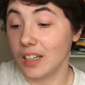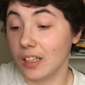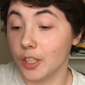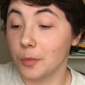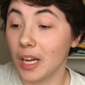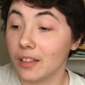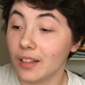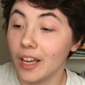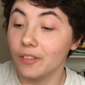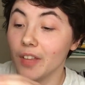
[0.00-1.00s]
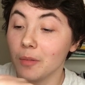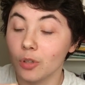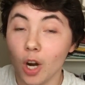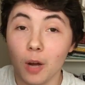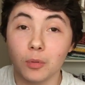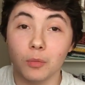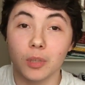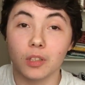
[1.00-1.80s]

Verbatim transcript: uh, you might not have that problem,